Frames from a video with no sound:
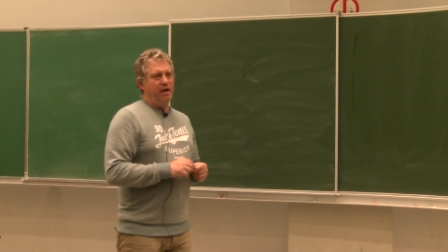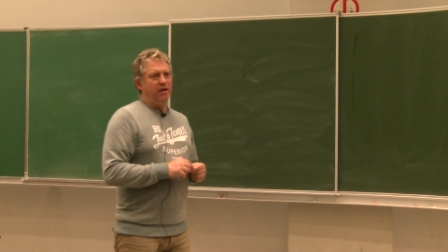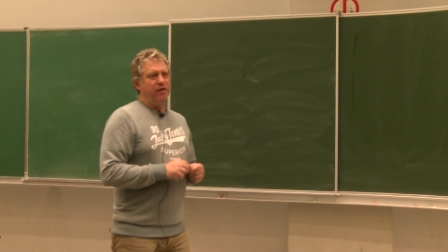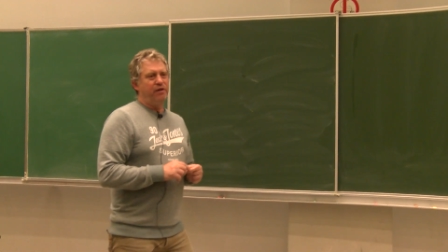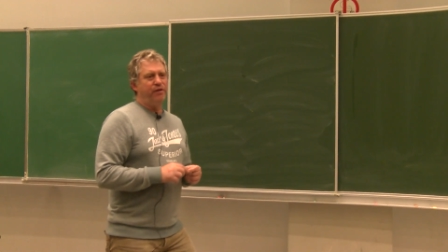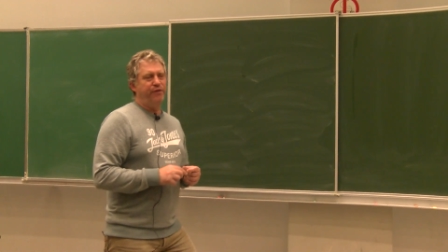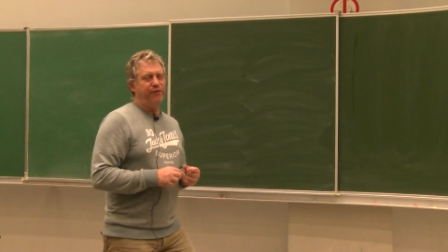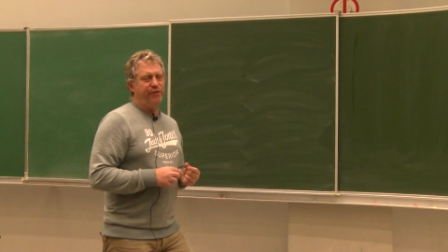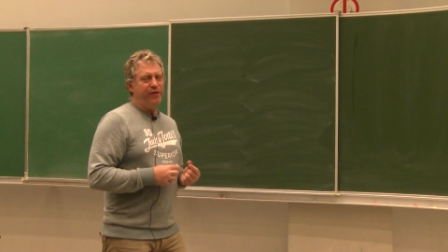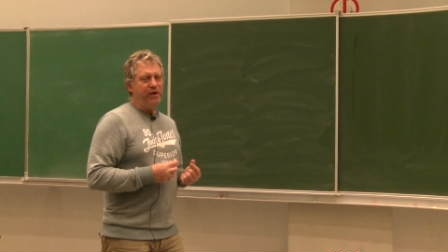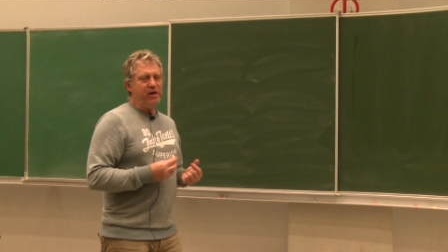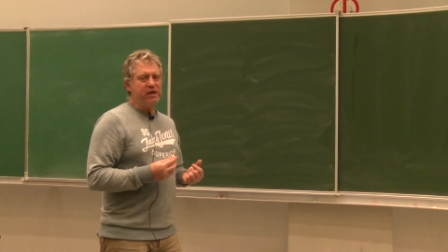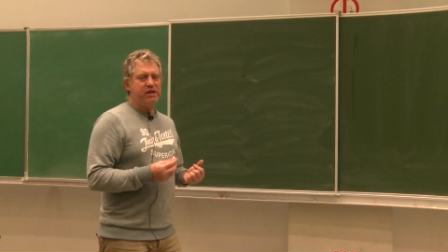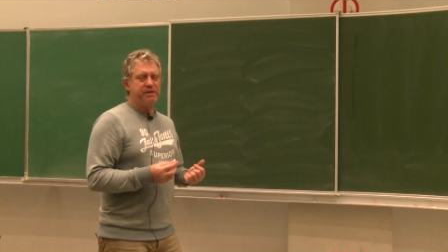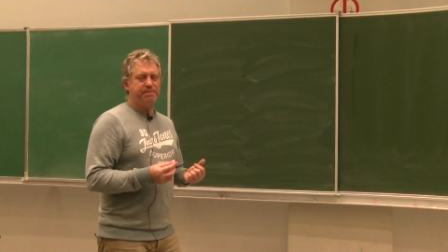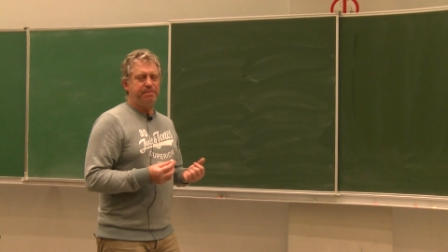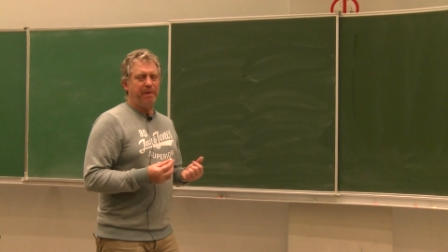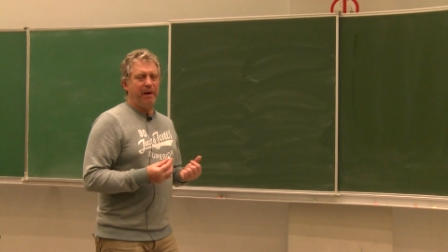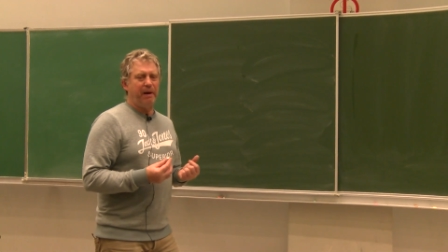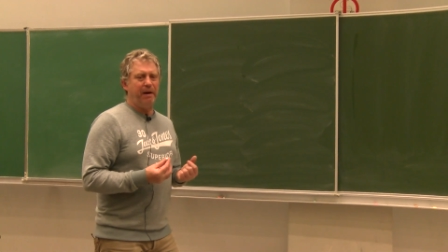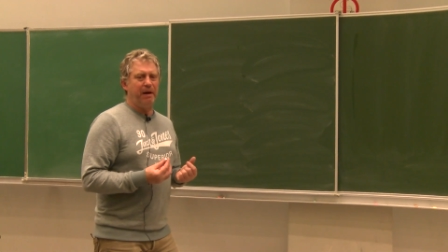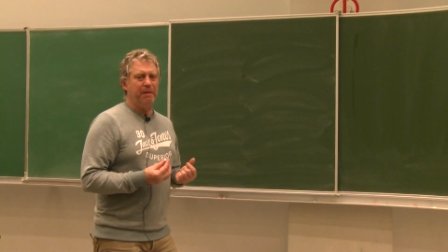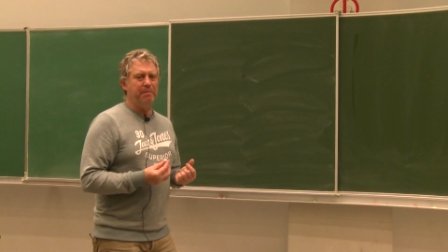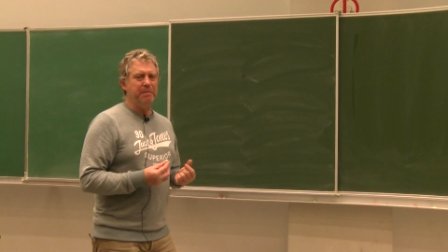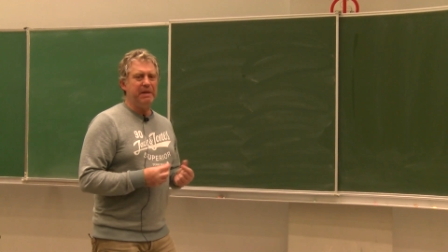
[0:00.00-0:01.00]
the first
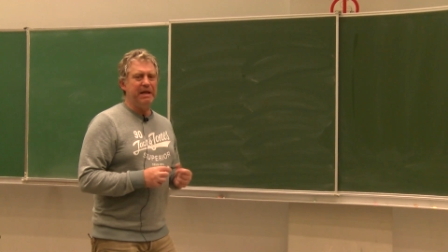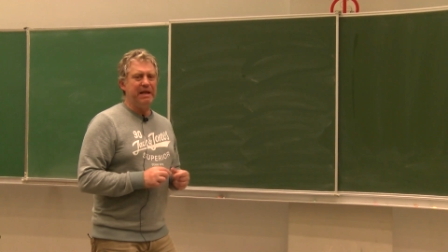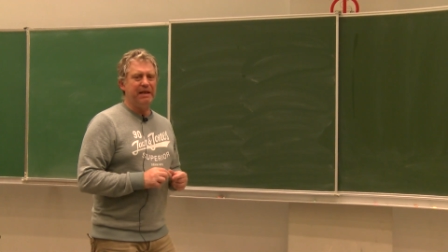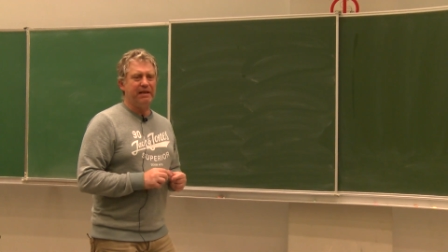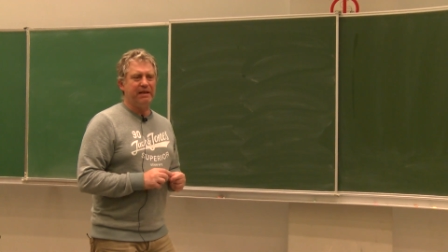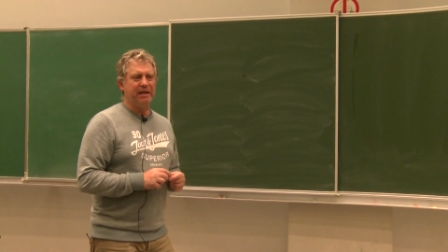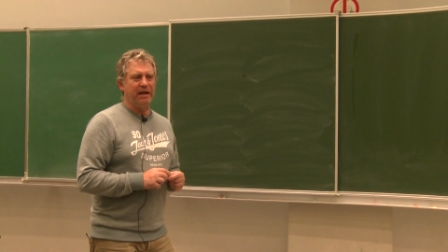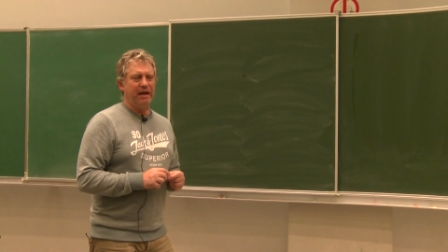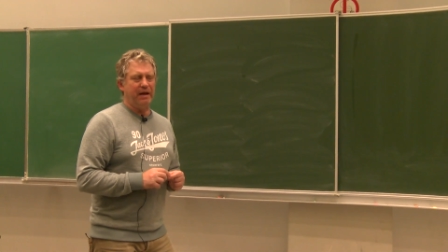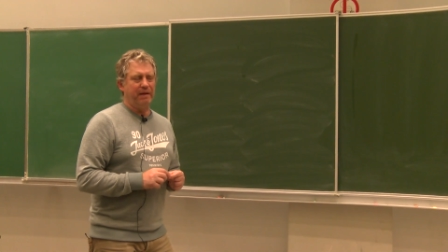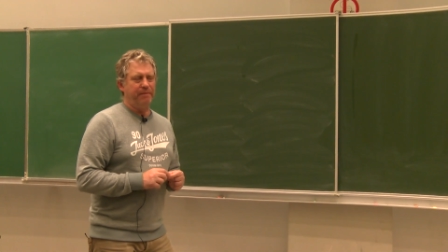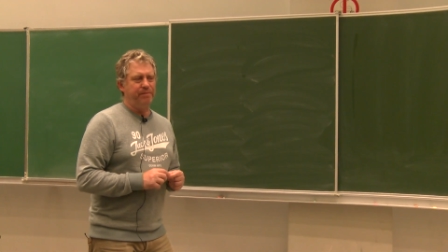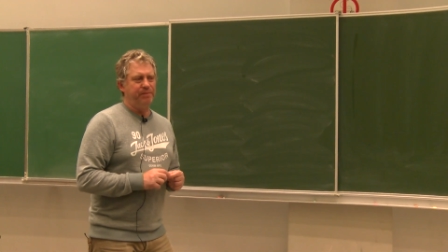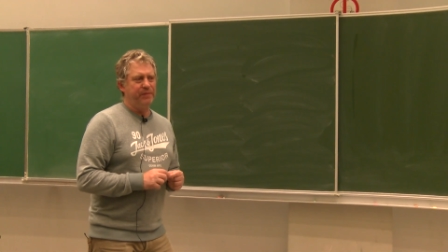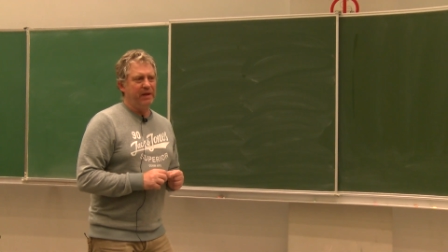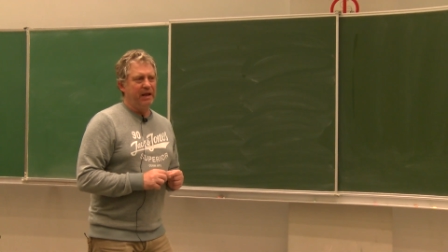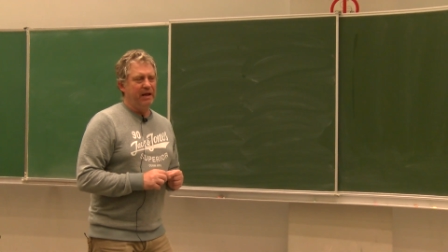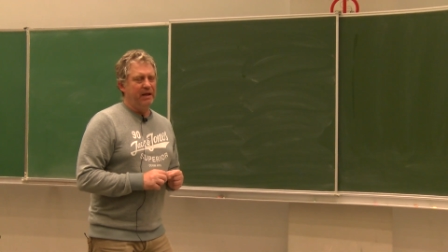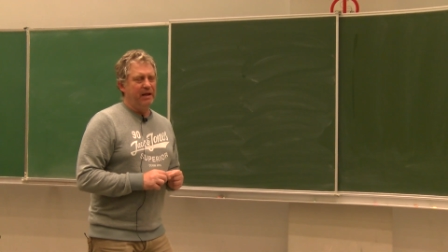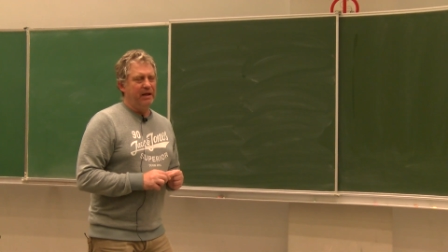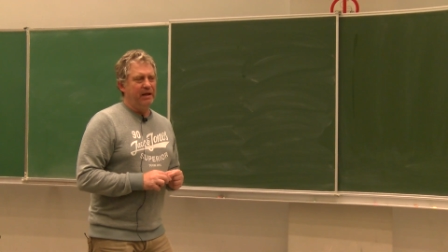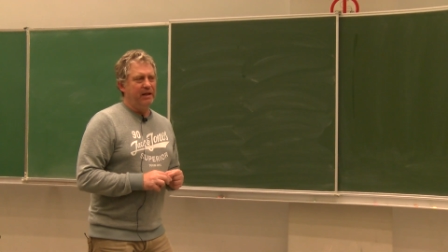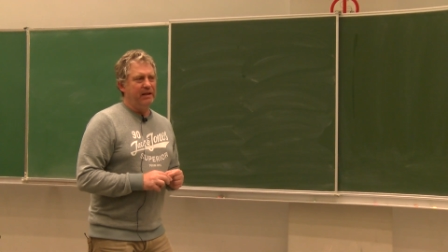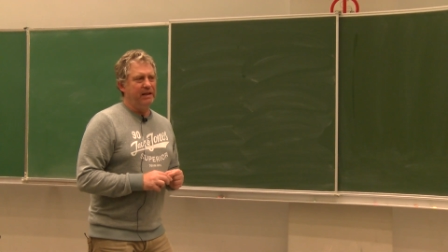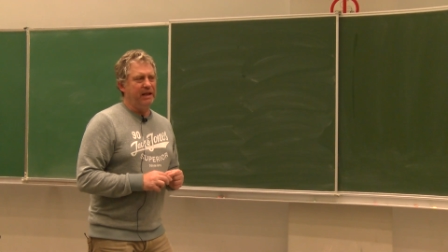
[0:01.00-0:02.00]
parameter
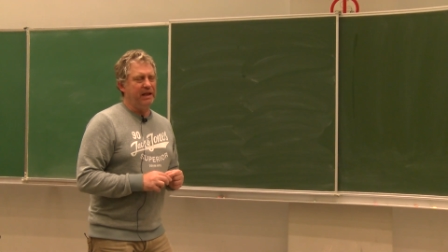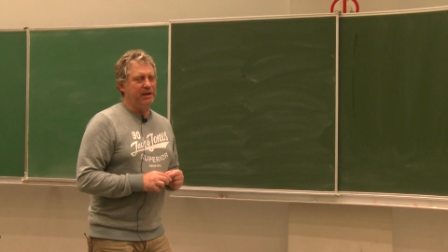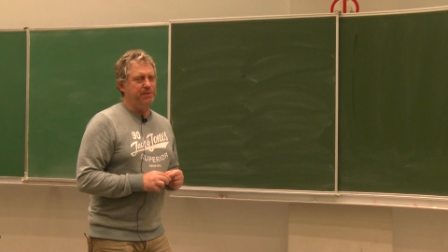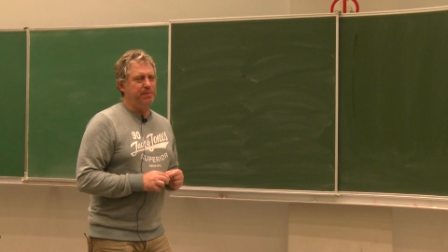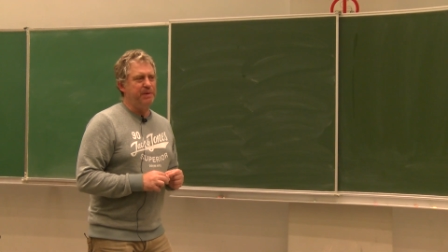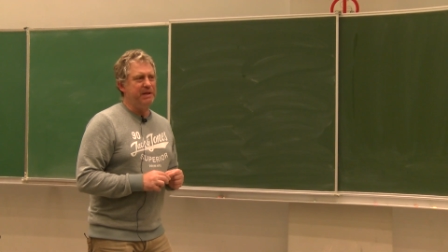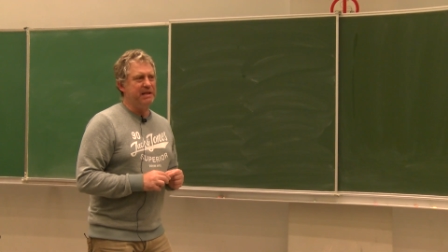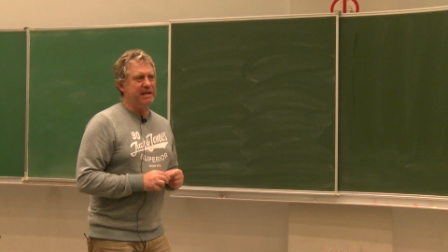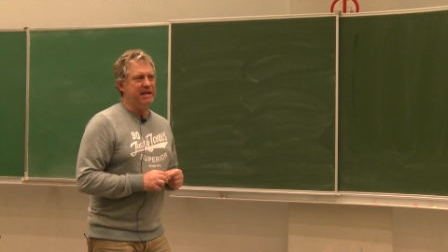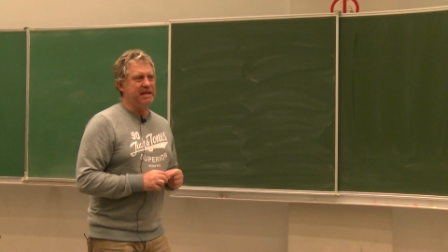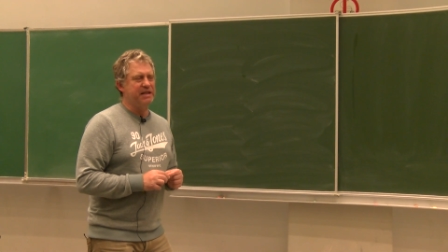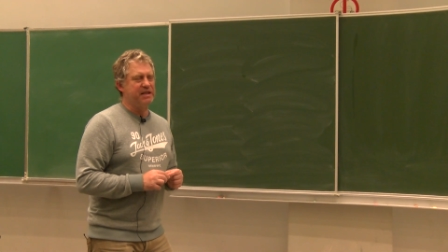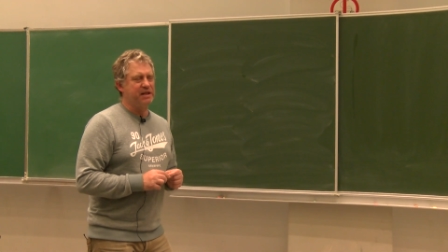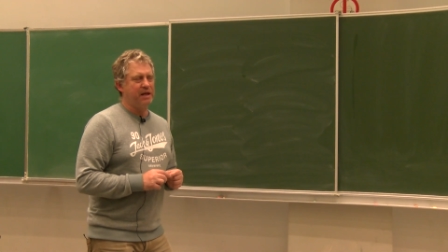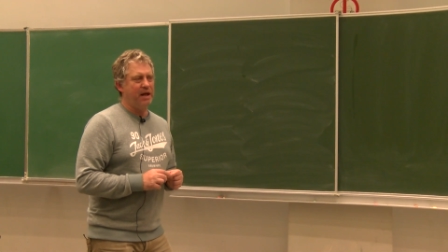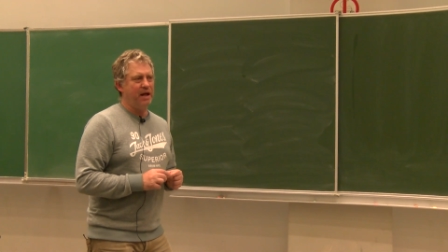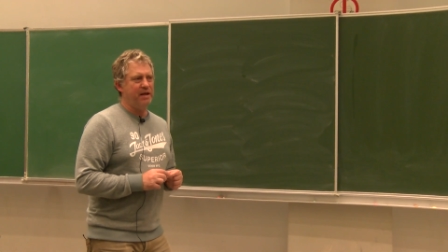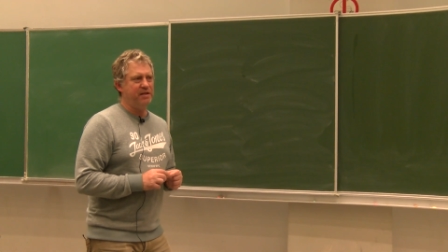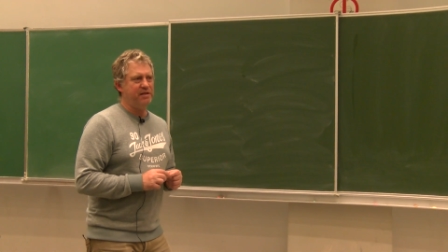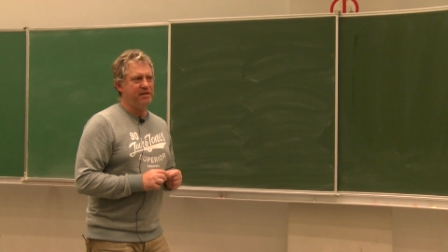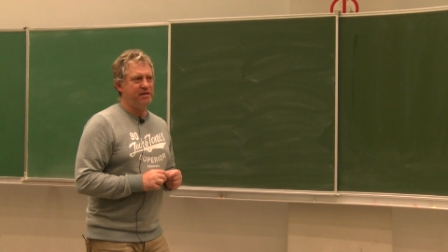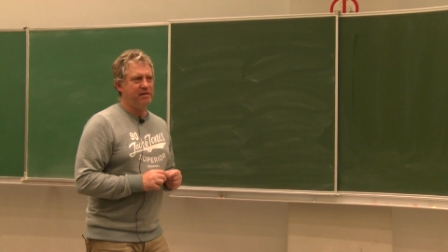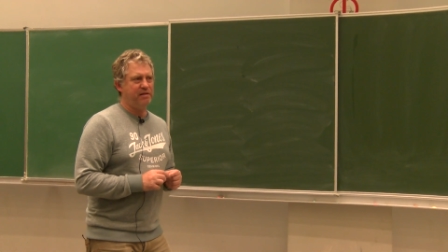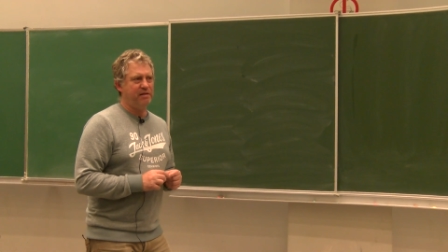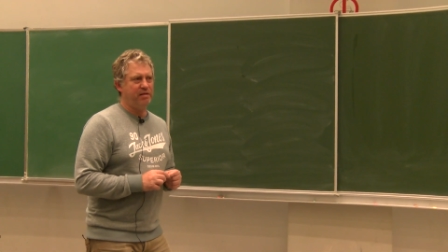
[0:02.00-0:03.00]
that we
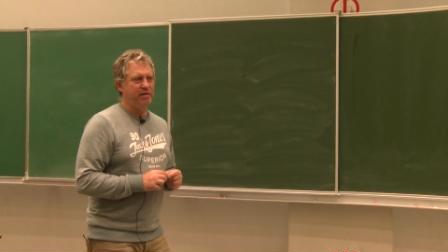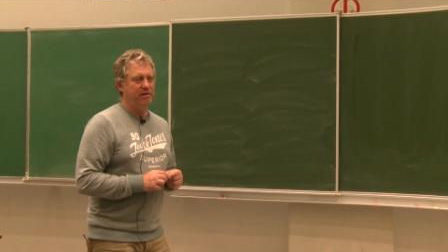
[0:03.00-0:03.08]
discussed